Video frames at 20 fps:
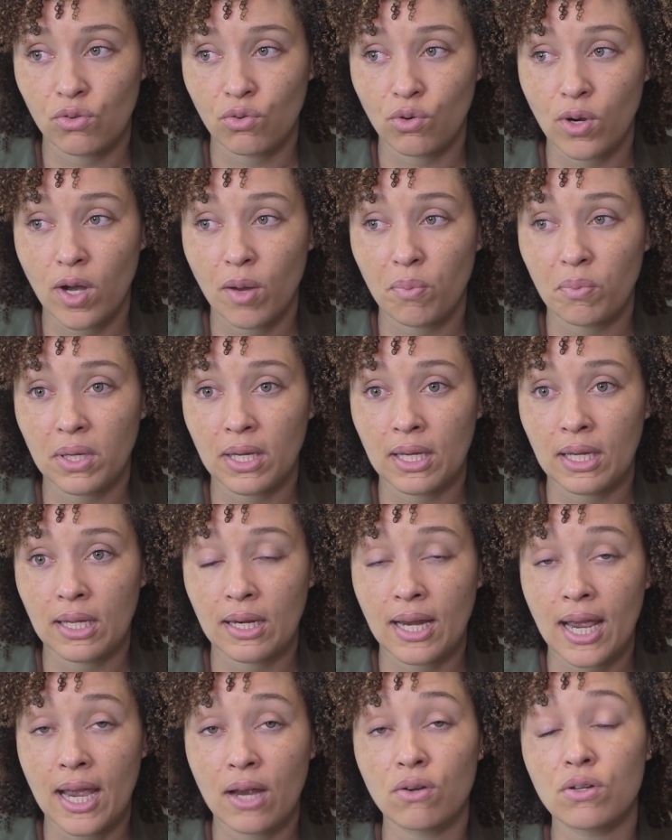grew up
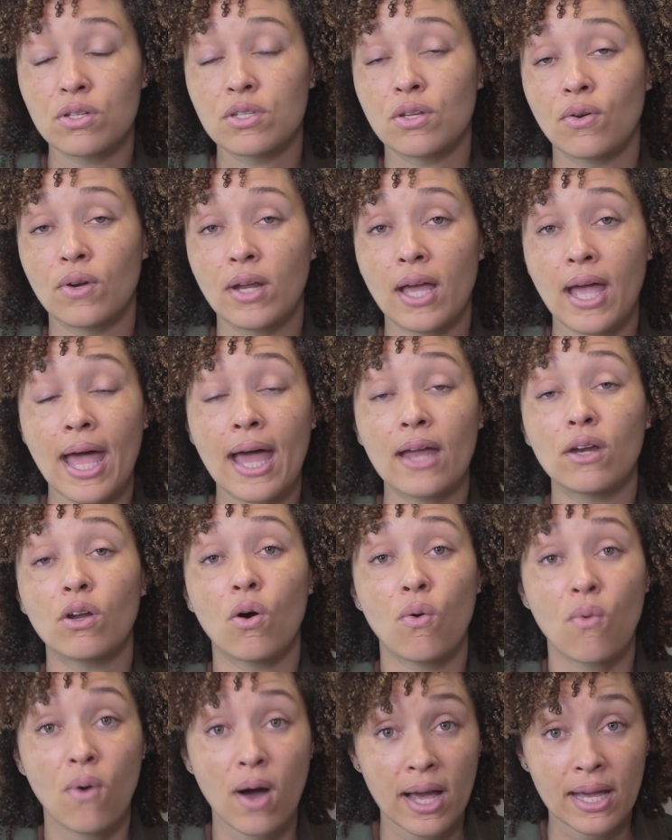in Arizona and
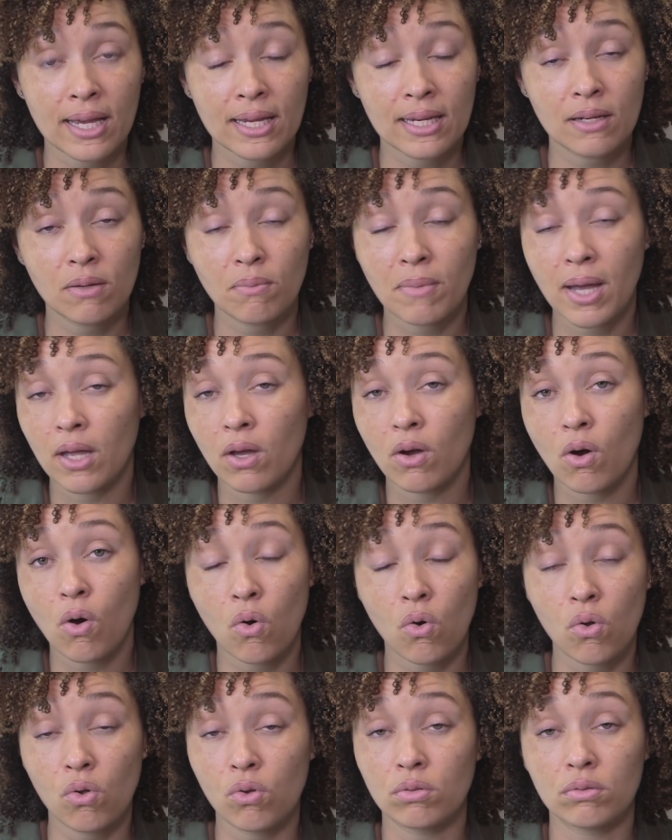Hawaii my
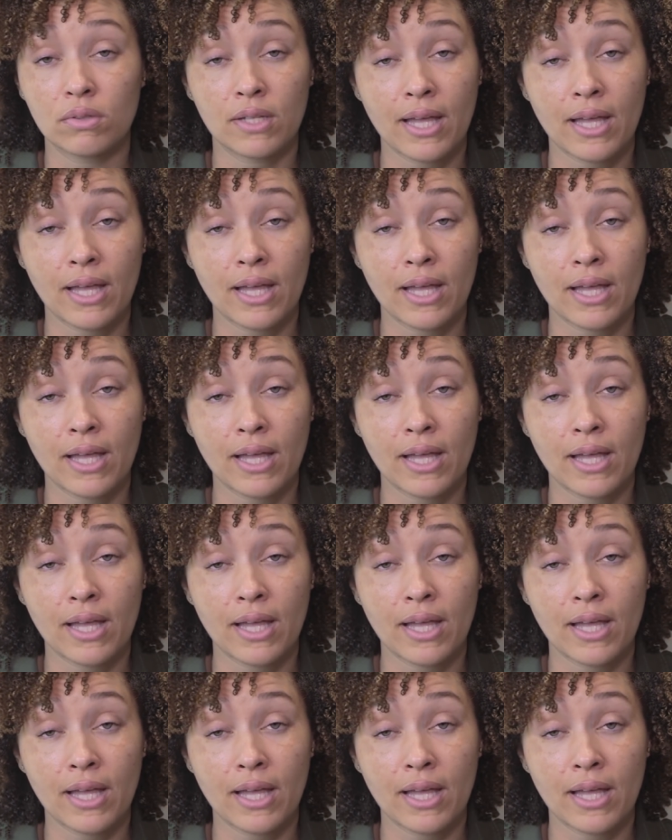whole